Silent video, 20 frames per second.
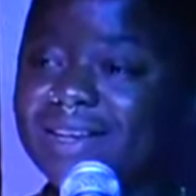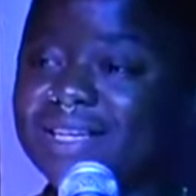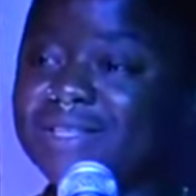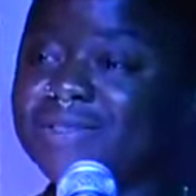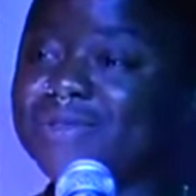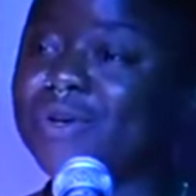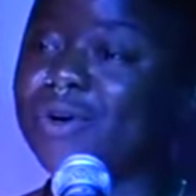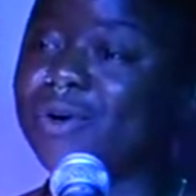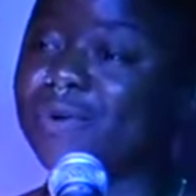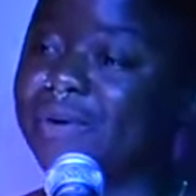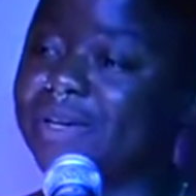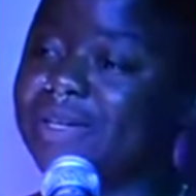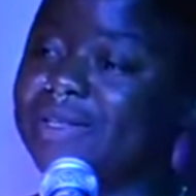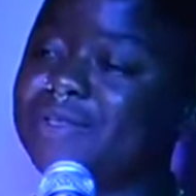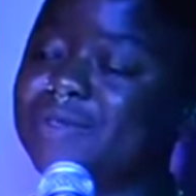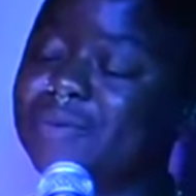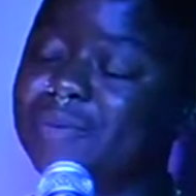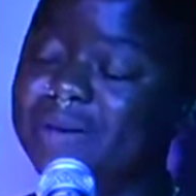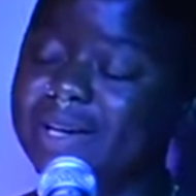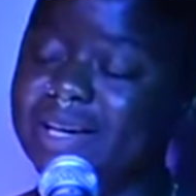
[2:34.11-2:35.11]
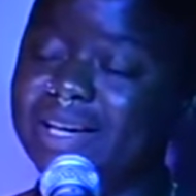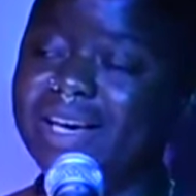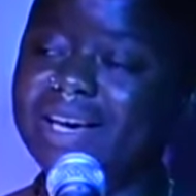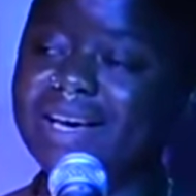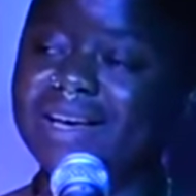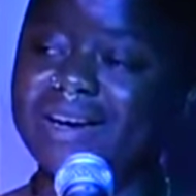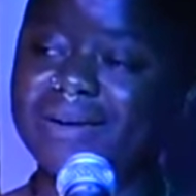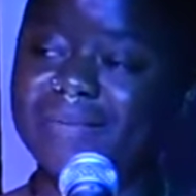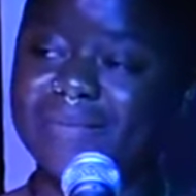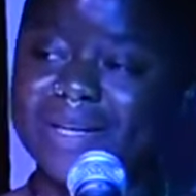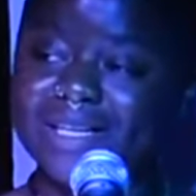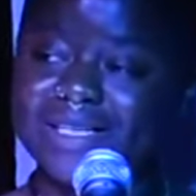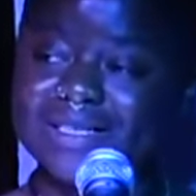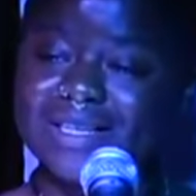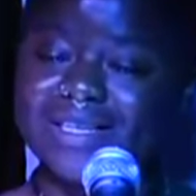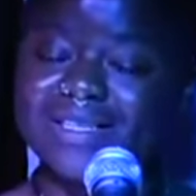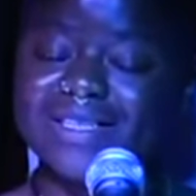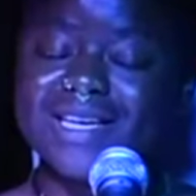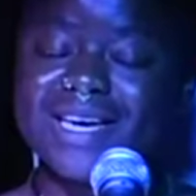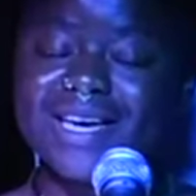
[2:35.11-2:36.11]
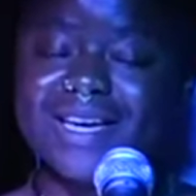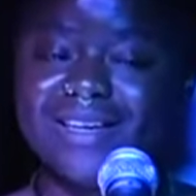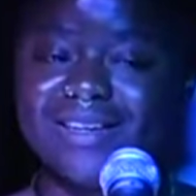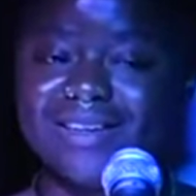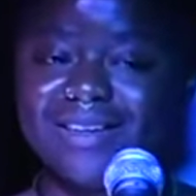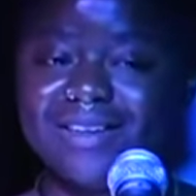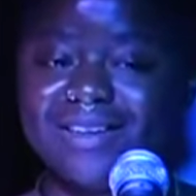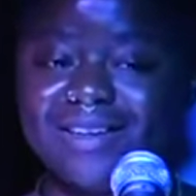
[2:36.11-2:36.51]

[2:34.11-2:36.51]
is going to be an amazing day.